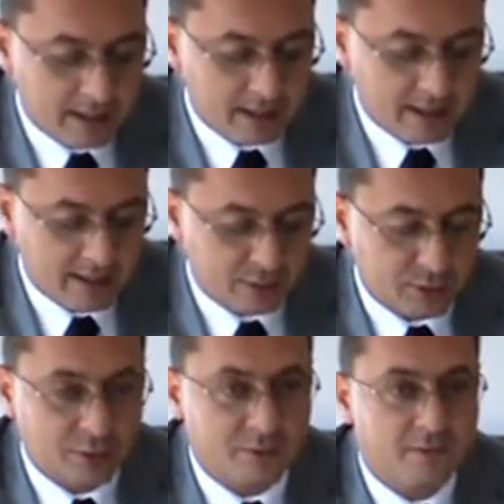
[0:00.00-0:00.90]
leads
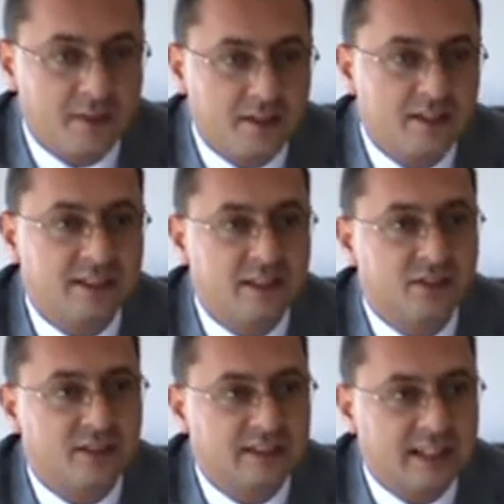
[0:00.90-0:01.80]
to further
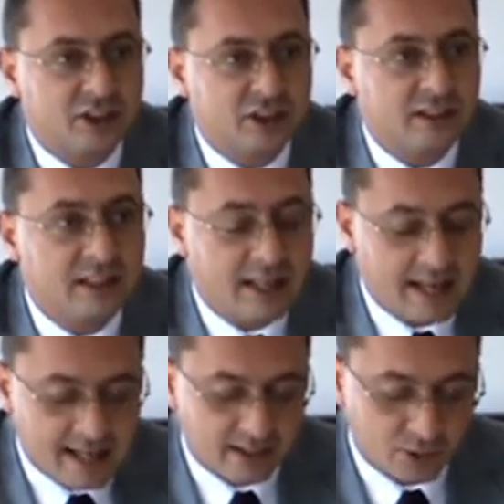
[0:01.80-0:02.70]
centralization
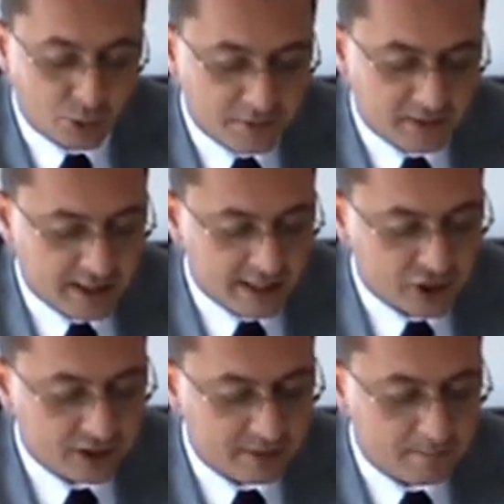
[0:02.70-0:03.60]
and
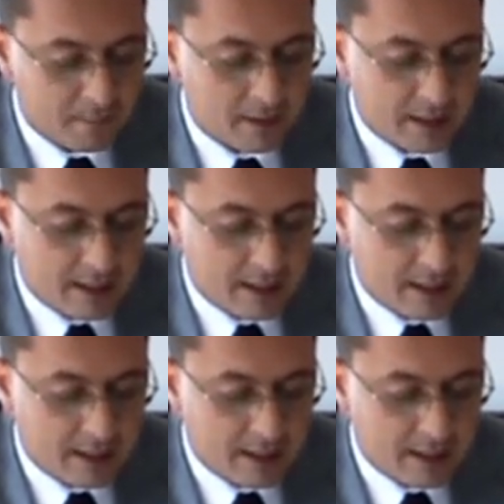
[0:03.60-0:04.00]
unification,